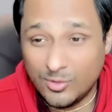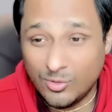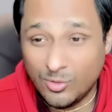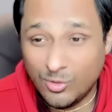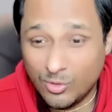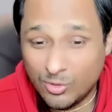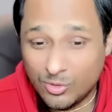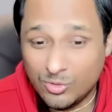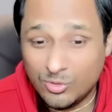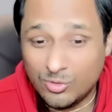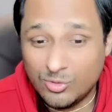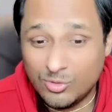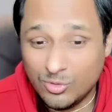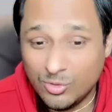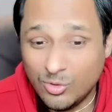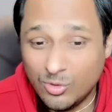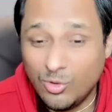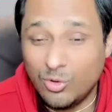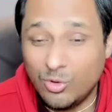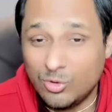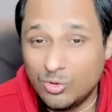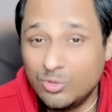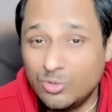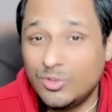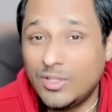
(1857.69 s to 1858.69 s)
go
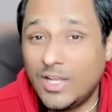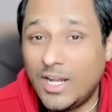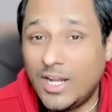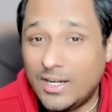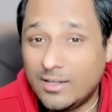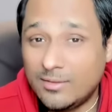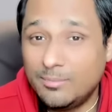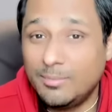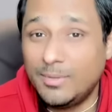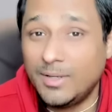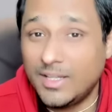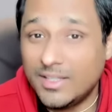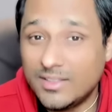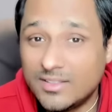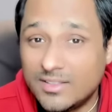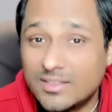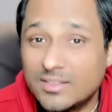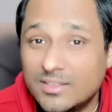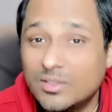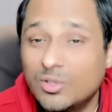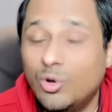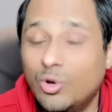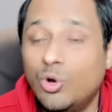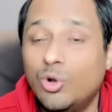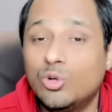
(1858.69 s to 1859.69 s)
go to that place
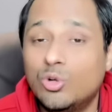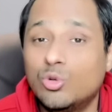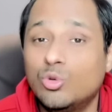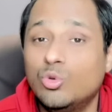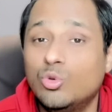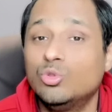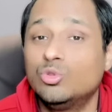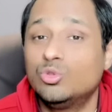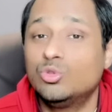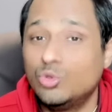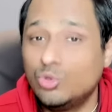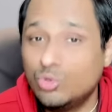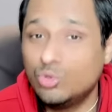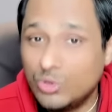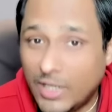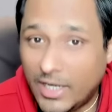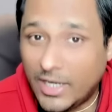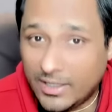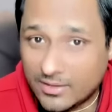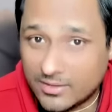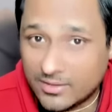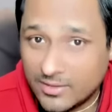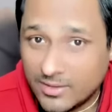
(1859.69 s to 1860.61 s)
or go through that